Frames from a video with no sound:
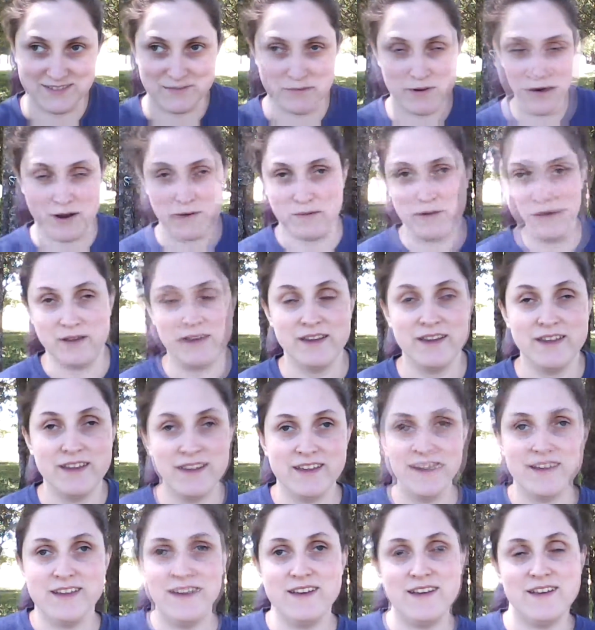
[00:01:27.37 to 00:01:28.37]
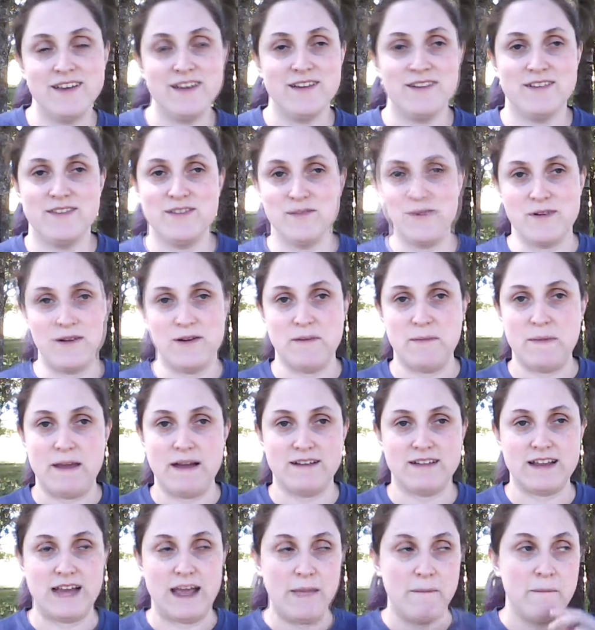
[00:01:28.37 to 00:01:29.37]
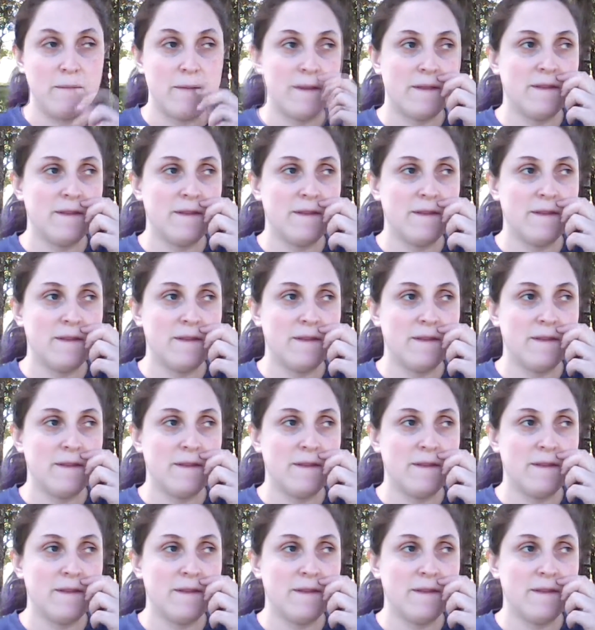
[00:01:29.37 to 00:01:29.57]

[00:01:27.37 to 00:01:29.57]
probably the roundabout time.